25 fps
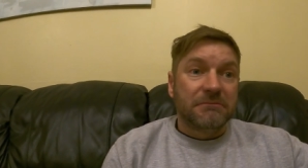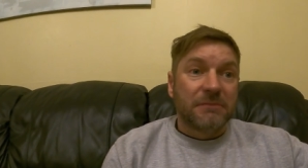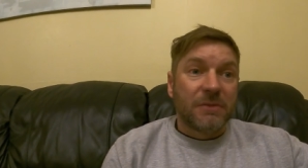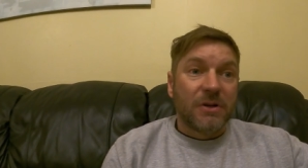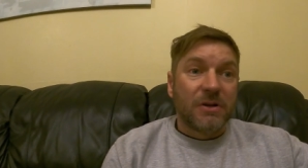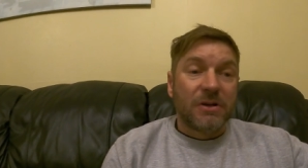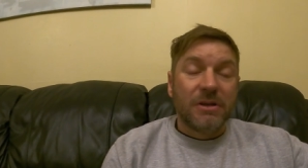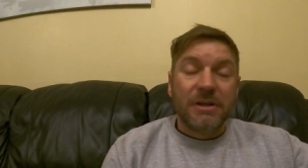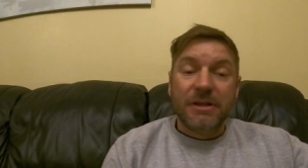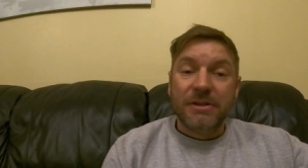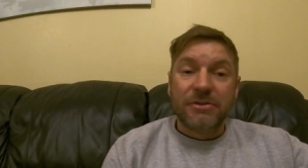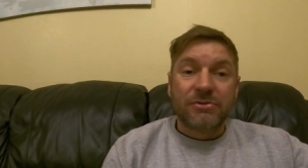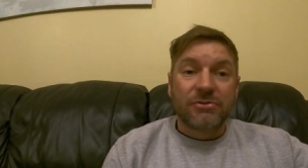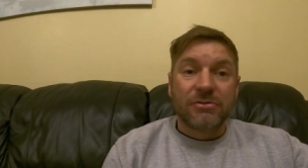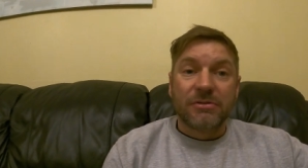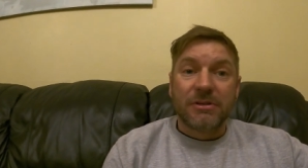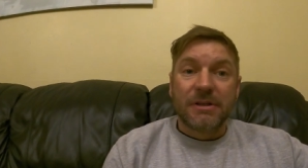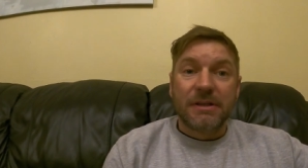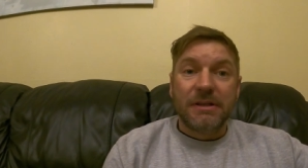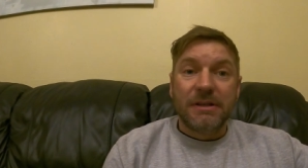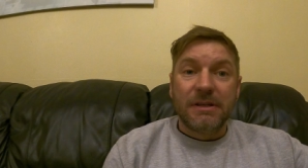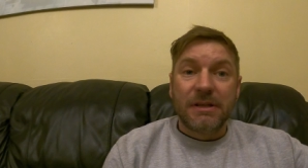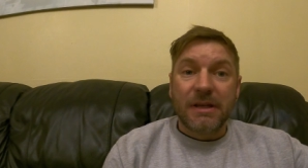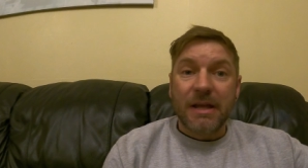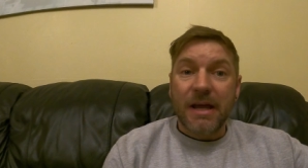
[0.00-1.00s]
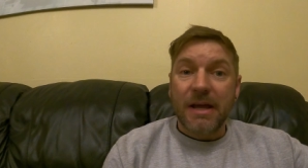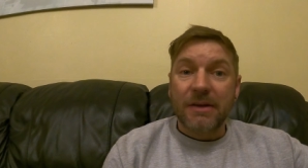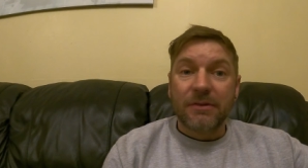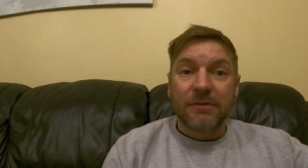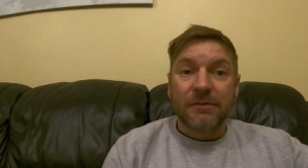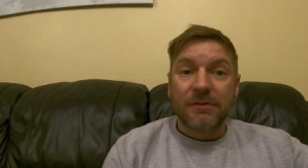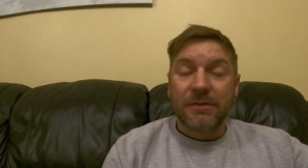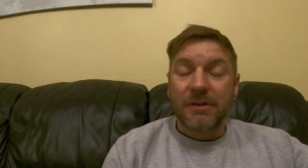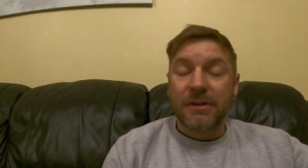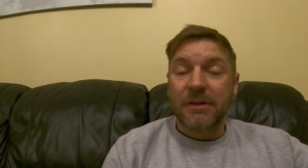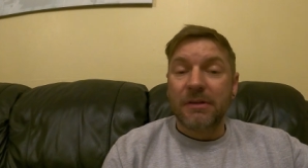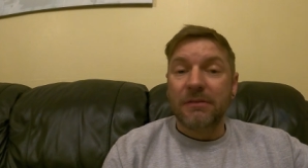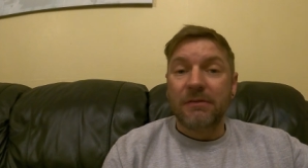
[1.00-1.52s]
I literally
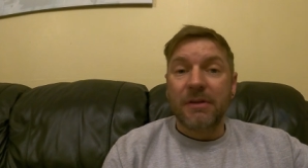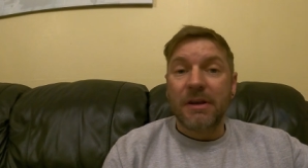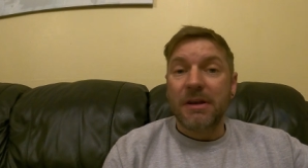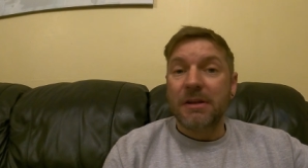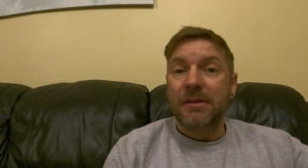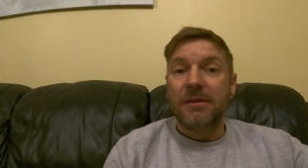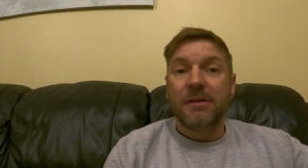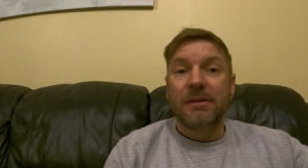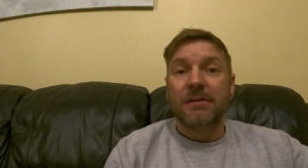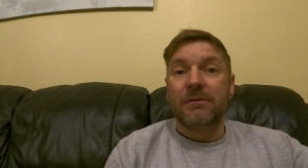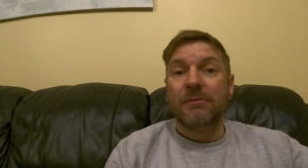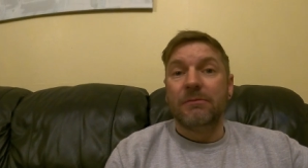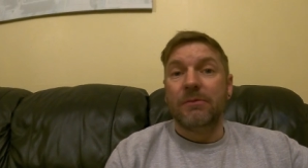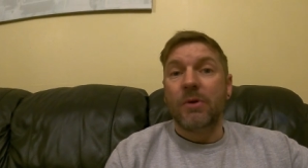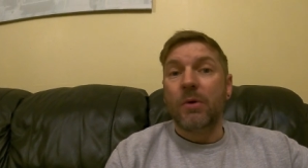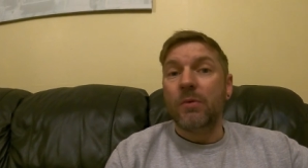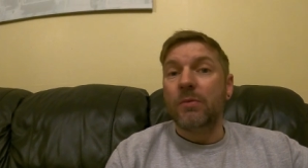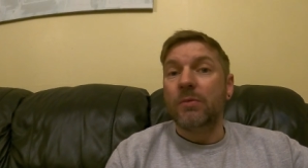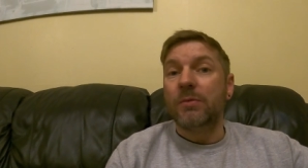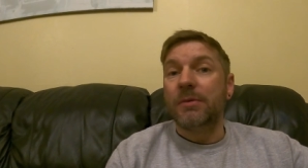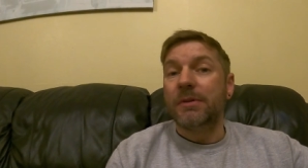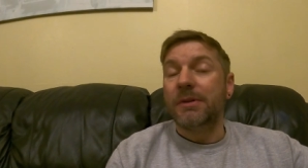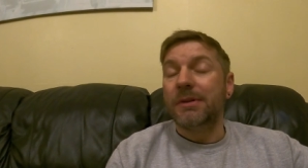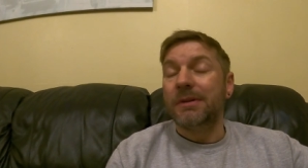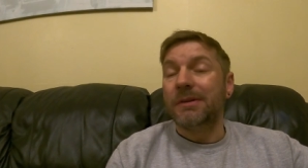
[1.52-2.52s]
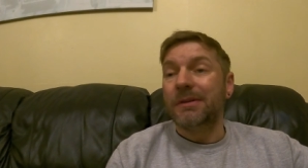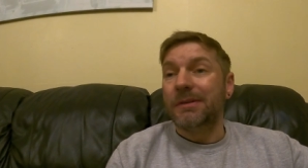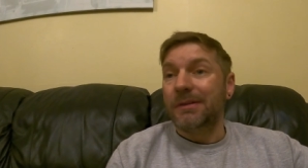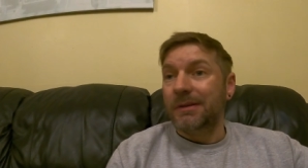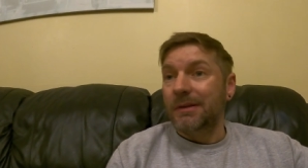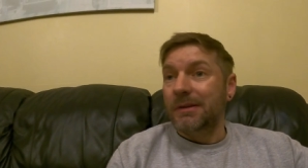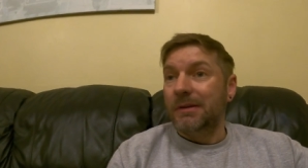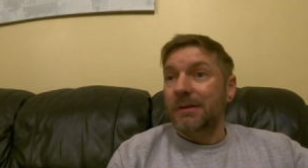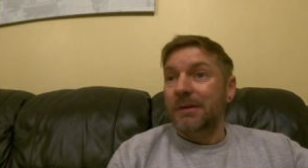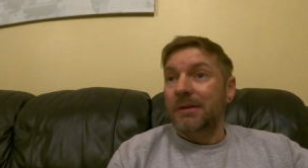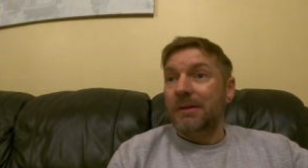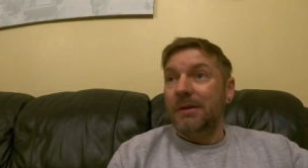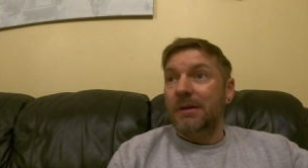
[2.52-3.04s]
cannot think of anything wrong with it
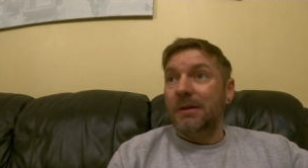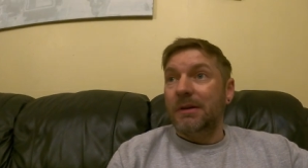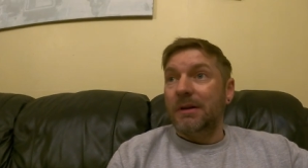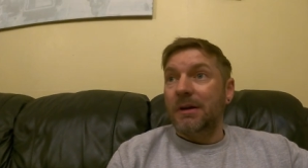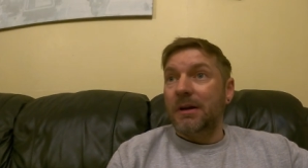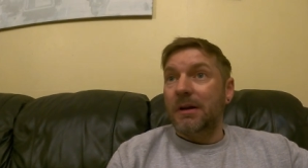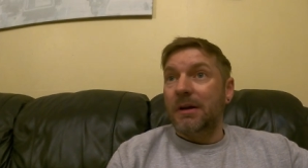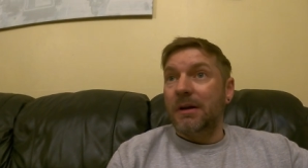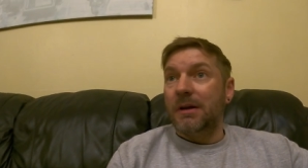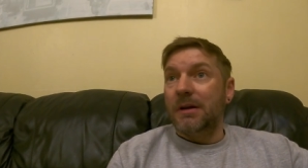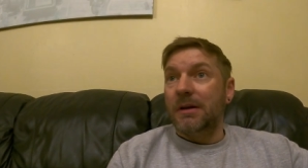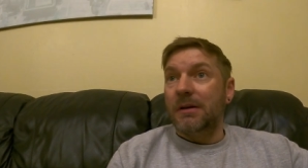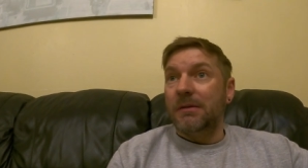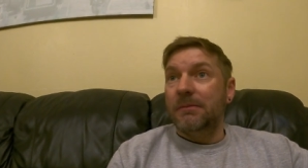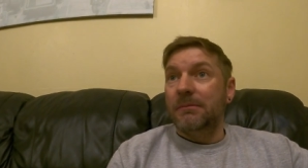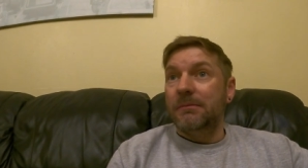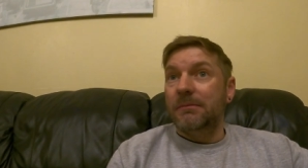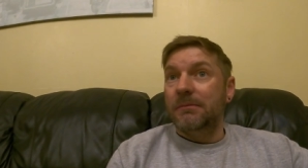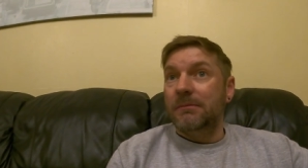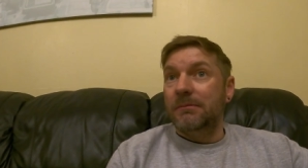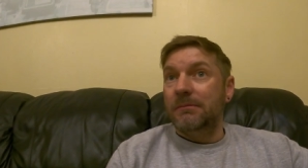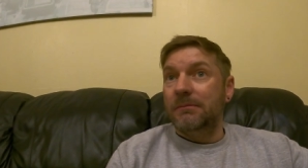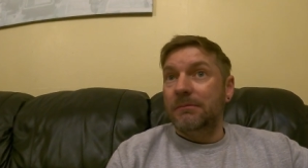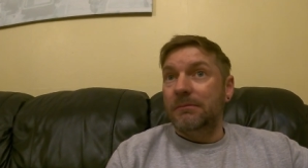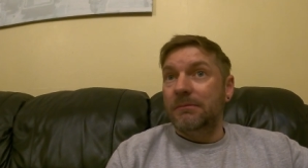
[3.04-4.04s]
um,